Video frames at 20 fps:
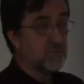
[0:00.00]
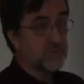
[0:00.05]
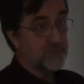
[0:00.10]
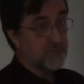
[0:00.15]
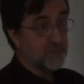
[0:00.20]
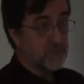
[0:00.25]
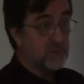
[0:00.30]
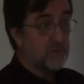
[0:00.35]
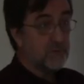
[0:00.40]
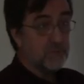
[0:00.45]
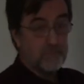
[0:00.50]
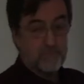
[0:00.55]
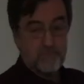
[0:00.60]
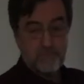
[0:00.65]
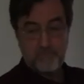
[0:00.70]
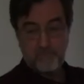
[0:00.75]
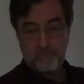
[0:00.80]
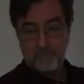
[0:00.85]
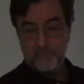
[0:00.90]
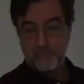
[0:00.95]
we knew.
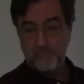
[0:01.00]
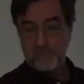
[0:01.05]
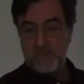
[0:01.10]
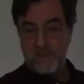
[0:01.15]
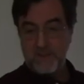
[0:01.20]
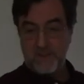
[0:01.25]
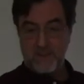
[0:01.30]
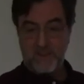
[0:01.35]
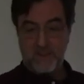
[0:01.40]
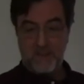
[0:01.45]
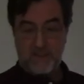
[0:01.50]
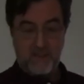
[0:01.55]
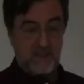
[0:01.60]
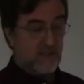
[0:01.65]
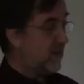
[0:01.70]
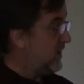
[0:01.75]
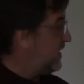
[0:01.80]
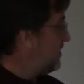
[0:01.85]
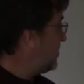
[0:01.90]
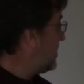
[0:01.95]

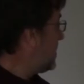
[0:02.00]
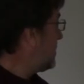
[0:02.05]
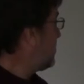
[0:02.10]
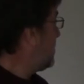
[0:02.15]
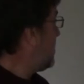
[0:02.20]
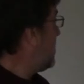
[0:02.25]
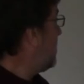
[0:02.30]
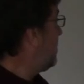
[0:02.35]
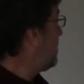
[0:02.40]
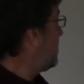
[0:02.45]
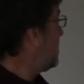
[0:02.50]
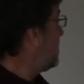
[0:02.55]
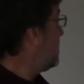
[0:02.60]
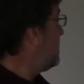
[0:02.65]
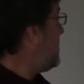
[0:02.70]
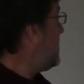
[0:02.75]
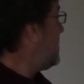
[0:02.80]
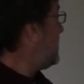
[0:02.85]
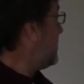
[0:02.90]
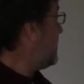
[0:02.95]
So here we have
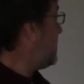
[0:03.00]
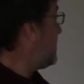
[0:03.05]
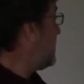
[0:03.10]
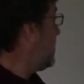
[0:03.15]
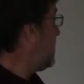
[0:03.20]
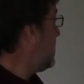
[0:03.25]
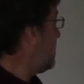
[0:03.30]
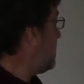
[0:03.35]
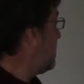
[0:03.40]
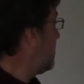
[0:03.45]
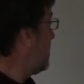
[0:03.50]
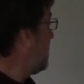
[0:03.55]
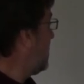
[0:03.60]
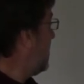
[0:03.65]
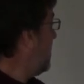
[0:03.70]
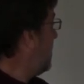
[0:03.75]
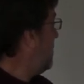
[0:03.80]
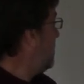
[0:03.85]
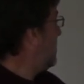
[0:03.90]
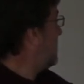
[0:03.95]
LTH.
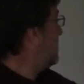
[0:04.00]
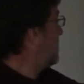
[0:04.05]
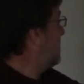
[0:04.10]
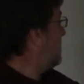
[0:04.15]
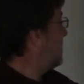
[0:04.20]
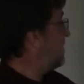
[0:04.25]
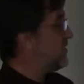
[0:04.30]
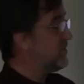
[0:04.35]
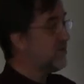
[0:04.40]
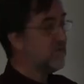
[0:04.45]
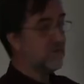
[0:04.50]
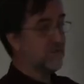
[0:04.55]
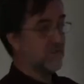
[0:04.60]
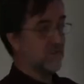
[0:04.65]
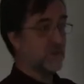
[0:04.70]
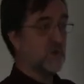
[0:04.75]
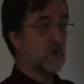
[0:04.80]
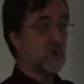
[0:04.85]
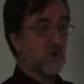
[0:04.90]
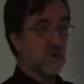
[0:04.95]
Well, there is
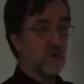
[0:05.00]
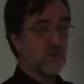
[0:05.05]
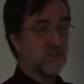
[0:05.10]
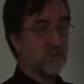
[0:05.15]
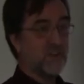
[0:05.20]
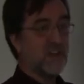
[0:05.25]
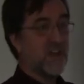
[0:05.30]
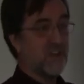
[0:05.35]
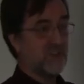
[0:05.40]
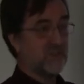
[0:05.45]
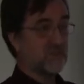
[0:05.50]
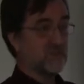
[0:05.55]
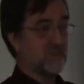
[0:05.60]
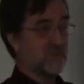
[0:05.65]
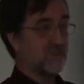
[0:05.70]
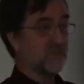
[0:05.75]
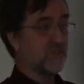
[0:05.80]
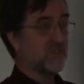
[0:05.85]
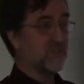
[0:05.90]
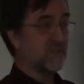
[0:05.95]
no
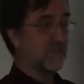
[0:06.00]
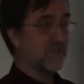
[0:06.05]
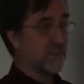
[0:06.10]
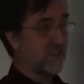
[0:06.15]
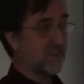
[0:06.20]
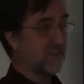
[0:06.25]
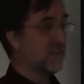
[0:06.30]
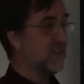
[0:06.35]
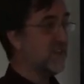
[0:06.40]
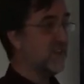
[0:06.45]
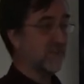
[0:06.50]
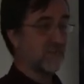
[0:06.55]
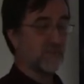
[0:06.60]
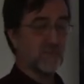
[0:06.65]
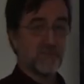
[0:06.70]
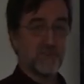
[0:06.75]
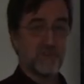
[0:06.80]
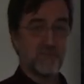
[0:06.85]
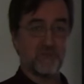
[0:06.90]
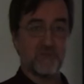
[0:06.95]
asterisk in the LTH
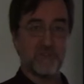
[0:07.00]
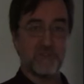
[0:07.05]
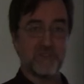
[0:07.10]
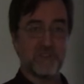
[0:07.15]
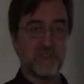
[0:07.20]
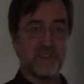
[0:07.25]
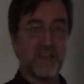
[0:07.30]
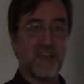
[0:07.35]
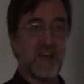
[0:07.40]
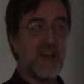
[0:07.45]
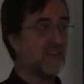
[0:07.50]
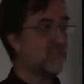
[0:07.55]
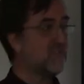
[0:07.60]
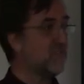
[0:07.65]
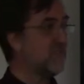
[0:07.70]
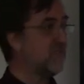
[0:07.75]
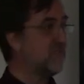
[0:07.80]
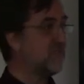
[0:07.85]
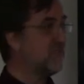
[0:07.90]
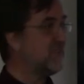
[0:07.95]
certificate. And as
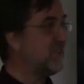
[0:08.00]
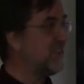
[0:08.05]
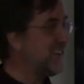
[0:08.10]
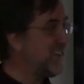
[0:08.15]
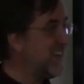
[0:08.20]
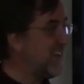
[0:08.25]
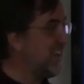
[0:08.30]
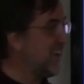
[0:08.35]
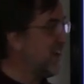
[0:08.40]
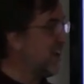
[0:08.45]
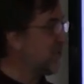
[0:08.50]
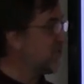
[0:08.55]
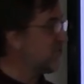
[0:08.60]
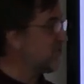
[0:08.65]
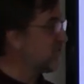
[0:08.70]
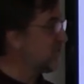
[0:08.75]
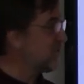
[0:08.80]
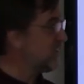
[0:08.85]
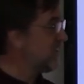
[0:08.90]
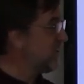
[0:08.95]
of today, I
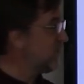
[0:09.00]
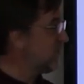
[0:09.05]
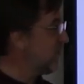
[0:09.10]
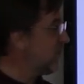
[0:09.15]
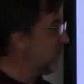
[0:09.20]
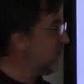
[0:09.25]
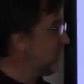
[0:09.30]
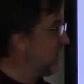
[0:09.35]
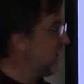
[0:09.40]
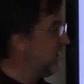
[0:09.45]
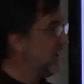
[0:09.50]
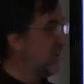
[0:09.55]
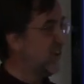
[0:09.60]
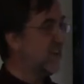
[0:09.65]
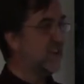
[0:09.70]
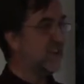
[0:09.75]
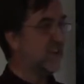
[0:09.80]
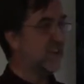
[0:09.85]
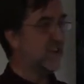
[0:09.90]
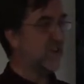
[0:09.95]
don't really know.
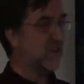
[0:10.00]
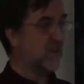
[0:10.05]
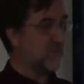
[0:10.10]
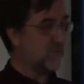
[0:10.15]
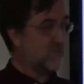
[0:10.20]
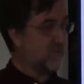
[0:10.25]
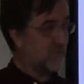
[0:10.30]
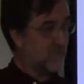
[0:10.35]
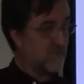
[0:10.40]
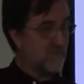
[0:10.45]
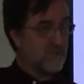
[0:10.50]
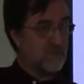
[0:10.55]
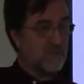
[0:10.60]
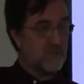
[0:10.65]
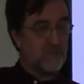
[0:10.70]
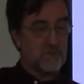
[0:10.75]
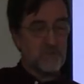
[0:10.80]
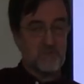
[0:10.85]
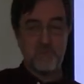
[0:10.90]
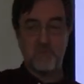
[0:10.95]
Uh, uh,
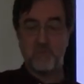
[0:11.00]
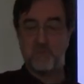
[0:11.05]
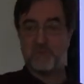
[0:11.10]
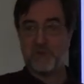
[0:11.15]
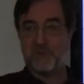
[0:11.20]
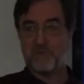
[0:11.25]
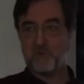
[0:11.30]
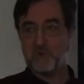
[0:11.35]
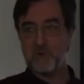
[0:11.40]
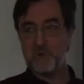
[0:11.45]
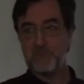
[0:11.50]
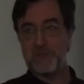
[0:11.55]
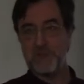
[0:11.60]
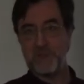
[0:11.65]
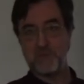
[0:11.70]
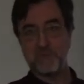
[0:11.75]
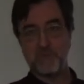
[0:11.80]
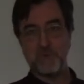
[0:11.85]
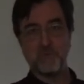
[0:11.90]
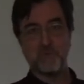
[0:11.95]
the Perfurube
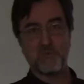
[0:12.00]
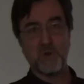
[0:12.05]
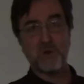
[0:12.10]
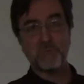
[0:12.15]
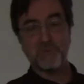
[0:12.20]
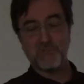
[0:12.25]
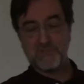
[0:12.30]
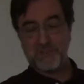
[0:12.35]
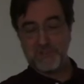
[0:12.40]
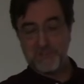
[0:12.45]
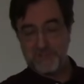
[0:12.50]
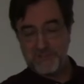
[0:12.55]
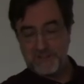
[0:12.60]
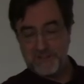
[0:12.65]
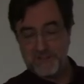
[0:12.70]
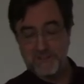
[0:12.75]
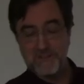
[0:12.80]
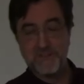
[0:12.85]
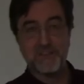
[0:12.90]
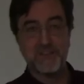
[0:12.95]
has been promising
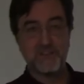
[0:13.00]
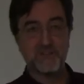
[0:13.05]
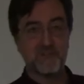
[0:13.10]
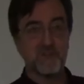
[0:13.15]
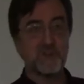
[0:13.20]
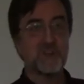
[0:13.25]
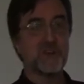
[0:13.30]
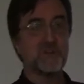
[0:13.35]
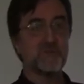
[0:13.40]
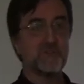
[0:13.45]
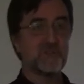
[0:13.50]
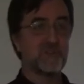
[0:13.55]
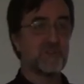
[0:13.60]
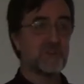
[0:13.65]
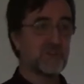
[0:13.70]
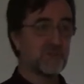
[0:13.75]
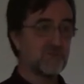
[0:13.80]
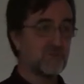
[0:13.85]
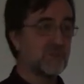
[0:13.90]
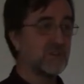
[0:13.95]
that they should have a
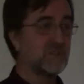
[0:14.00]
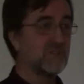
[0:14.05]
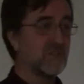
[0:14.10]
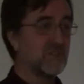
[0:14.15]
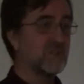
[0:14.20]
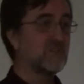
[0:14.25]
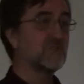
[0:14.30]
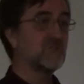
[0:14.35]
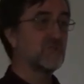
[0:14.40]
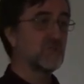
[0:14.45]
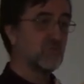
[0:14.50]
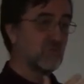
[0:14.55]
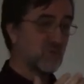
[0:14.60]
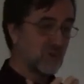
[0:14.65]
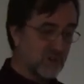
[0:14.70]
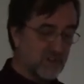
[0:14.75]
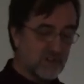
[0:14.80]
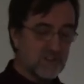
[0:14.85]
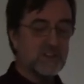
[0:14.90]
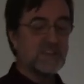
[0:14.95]
certificate that should
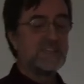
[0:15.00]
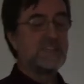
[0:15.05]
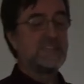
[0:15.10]
work